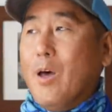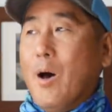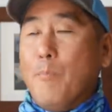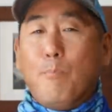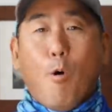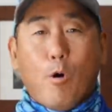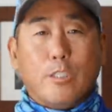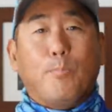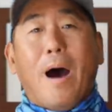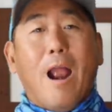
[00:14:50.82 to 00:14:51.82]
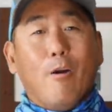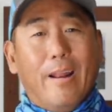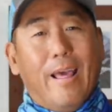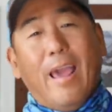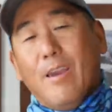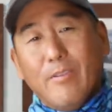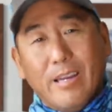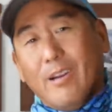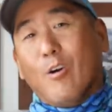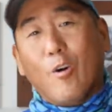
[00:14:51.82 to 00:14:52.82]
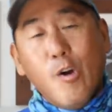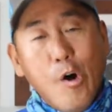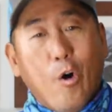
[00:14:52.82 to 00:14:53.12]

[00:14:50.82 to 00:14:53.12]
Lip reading: a porch pirate haven or